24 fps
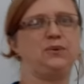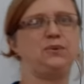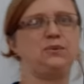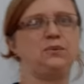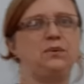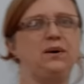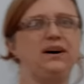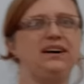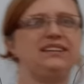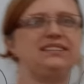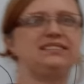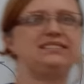
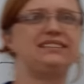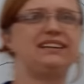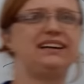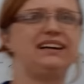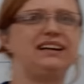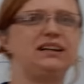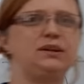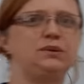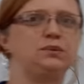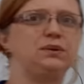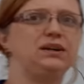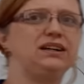Well
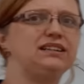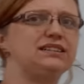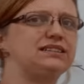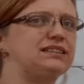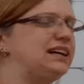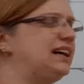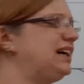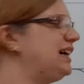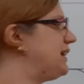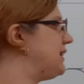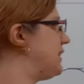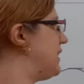done, well
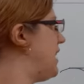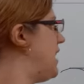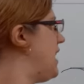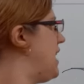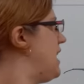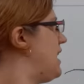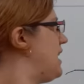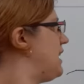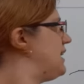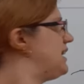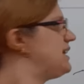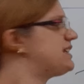
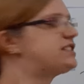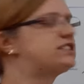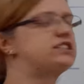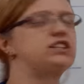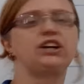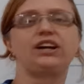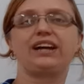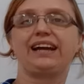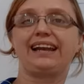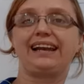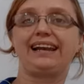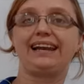done. Let's
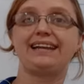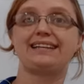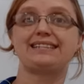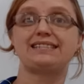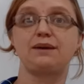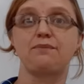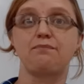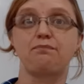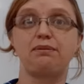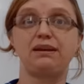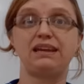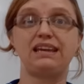look at
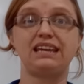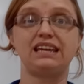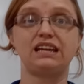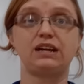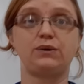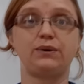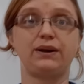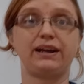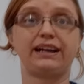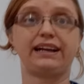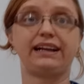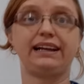letter B
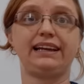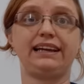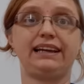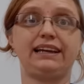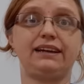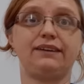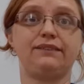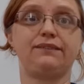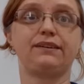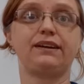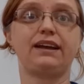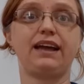
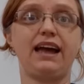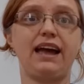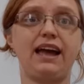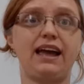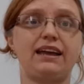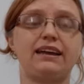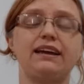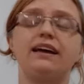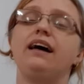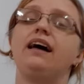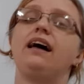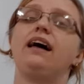quickly.
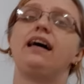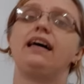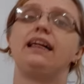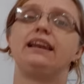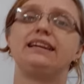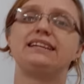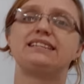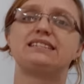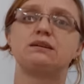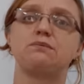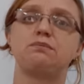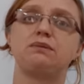Okay,
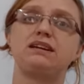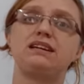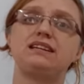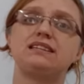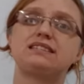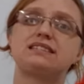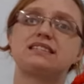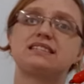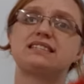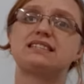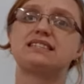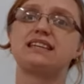letter B
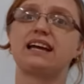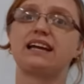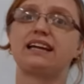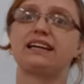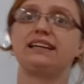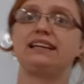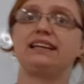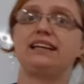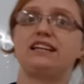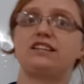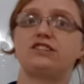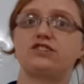is the
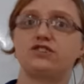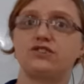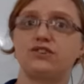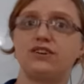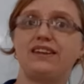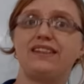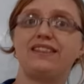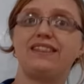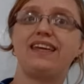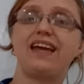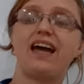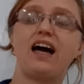second letter
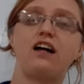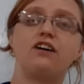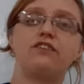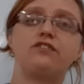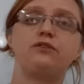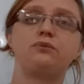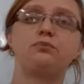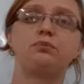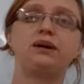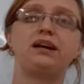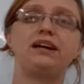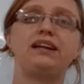in the
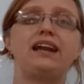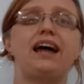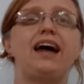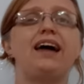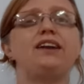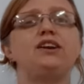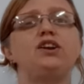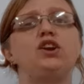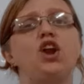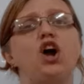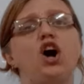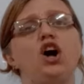alphabet
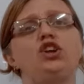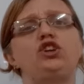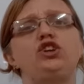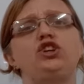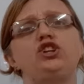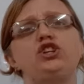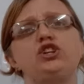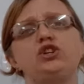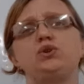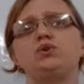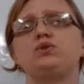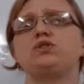and
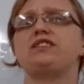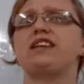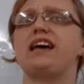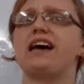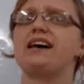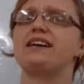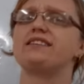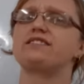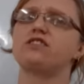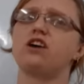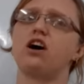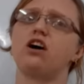not used
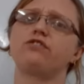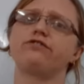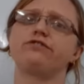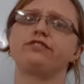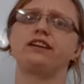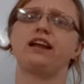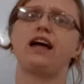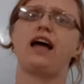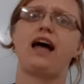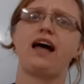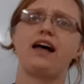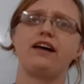as
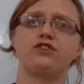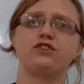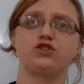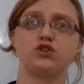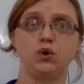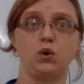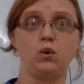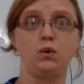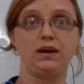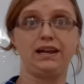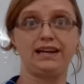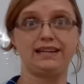often as
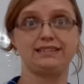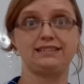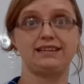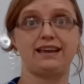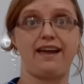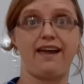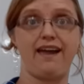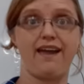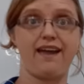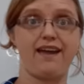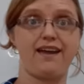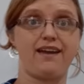your
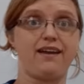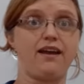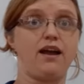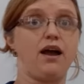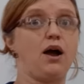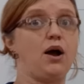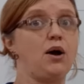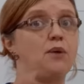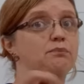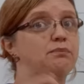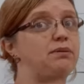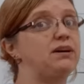letter
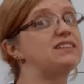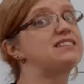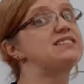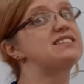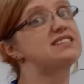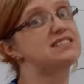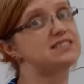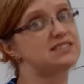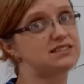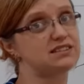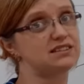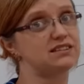A, but
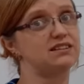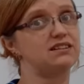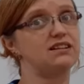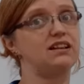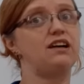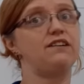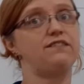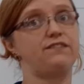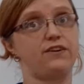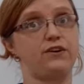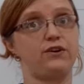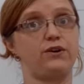still
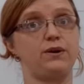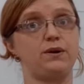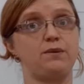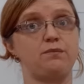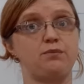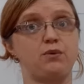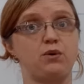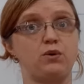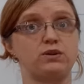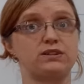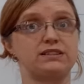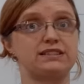a very
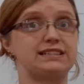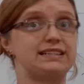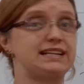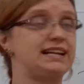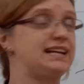important